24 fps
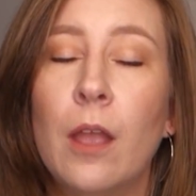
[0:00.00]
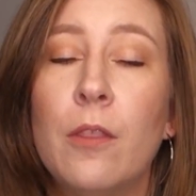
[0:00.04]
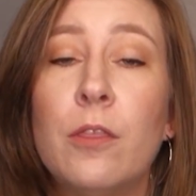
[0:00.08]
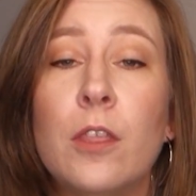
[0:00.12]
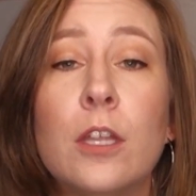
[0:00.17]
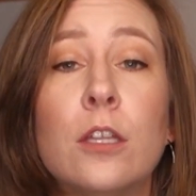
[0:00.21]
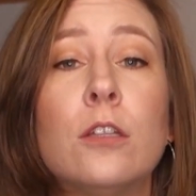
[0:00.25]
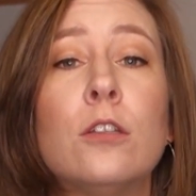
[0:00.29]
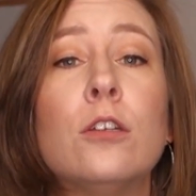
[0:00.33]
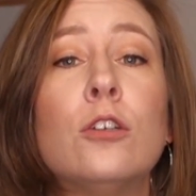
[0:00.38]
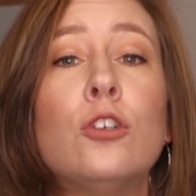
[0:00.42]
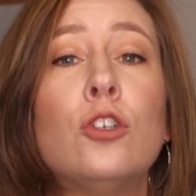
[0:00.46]

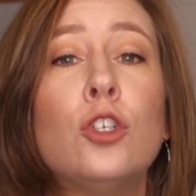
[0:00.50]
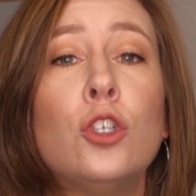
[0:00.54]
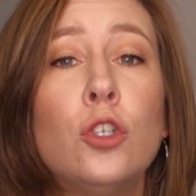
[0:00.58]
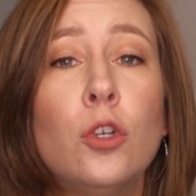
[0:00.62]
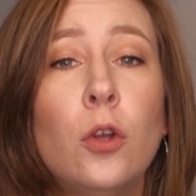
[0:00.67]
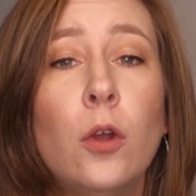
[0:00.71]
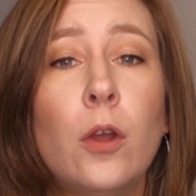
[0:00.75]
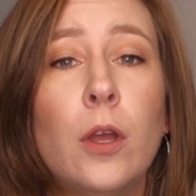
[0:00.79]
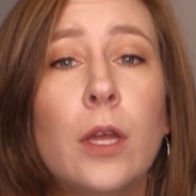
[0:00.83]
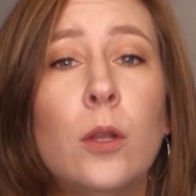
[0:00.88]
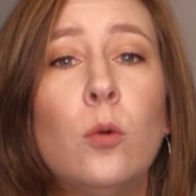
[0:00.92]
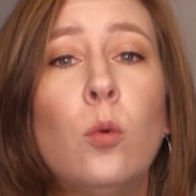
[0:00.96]
This
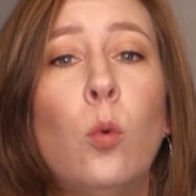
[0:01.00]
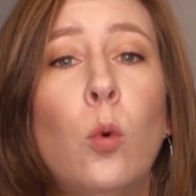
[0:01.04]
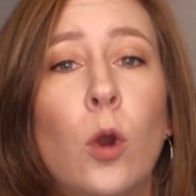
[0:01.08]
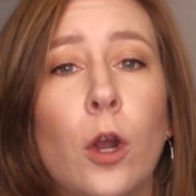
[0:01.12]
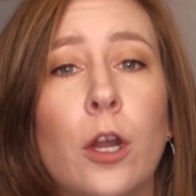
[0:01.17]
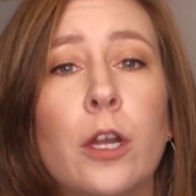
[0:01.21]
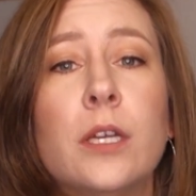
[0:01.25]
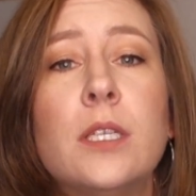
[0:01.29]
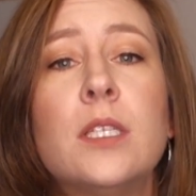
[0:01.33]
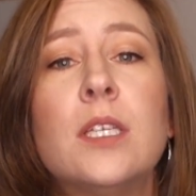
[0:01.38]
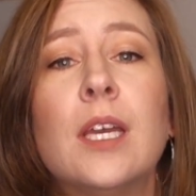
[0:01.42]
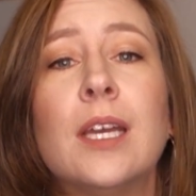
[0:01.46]
should
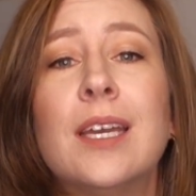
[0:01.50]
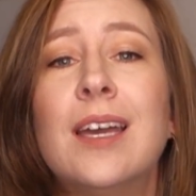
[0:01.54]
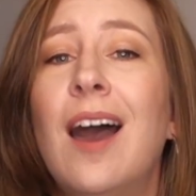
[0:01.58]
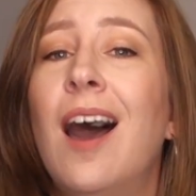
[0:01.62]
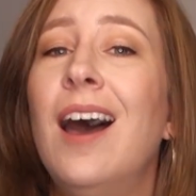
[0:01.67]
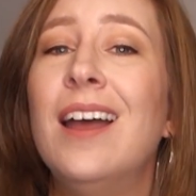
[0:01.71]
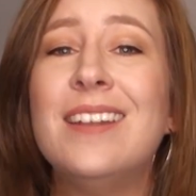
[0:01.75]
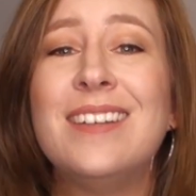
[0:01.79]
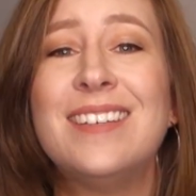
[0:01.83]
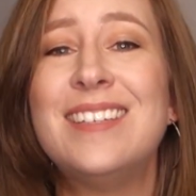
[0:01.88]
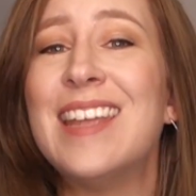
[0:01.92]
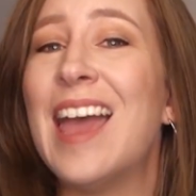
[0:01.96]
work to
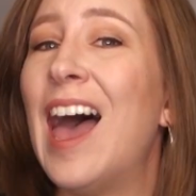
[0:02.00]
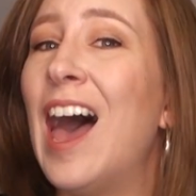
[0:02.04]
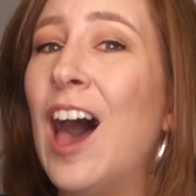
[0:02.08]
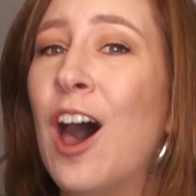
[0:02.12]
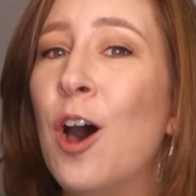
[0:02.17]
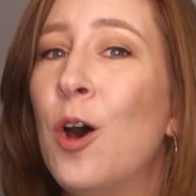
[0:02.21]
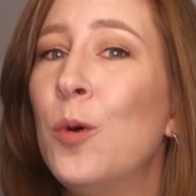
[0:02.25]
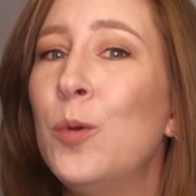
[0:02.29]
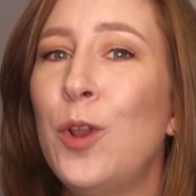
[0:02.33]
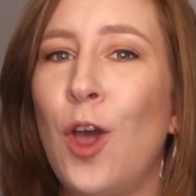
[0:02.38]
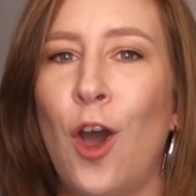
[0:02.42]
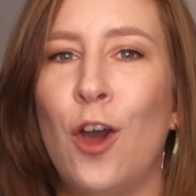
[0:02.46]
cut down